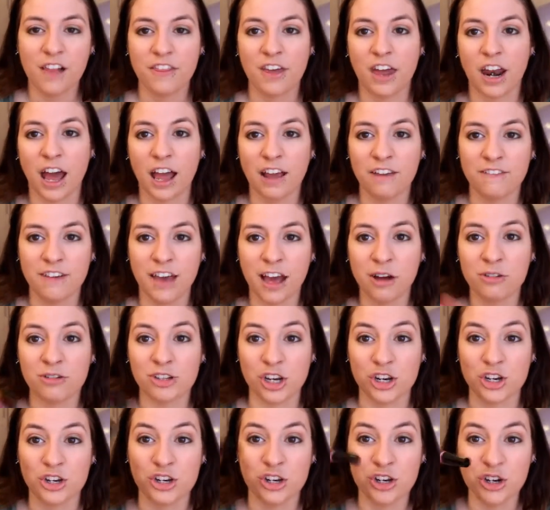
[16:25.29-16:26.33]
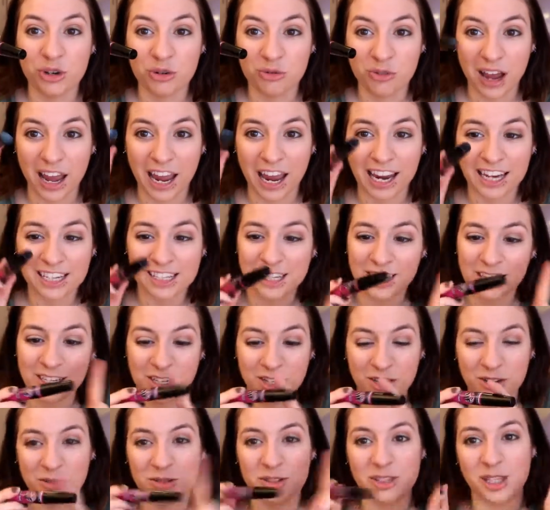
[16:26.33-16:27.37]
that I found a new way to
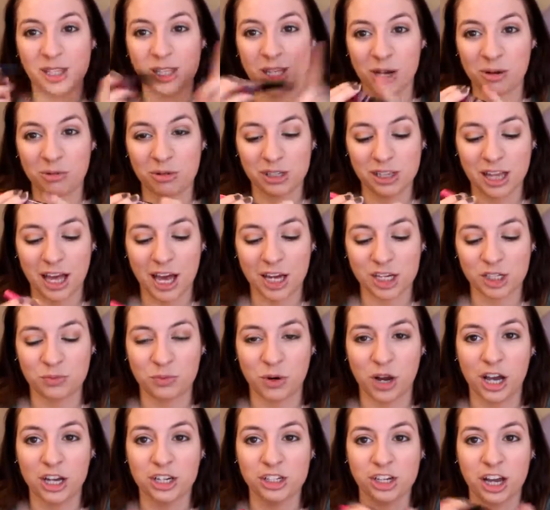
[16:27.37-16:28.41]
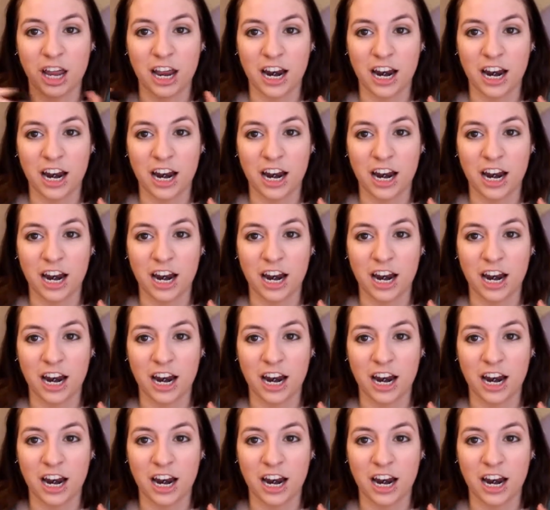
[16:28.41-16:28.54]
use the lower lash brush,